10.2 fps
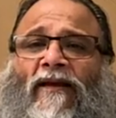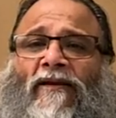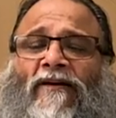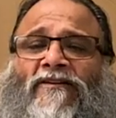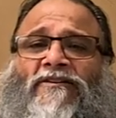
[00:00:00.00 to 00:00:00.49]

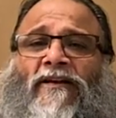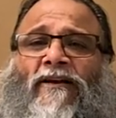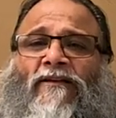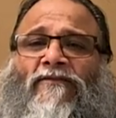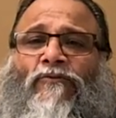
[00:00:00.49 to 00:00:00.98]
energy
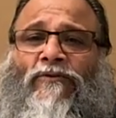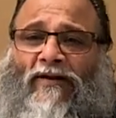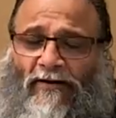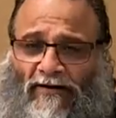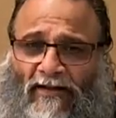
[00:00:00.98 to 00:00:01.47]
so
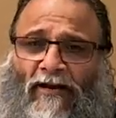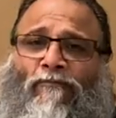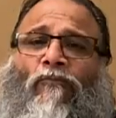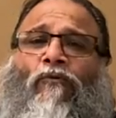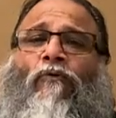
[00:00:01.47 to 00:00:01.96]
that it can
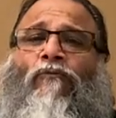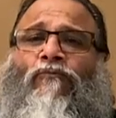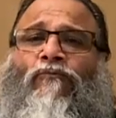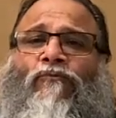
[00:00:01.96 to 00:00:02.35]
move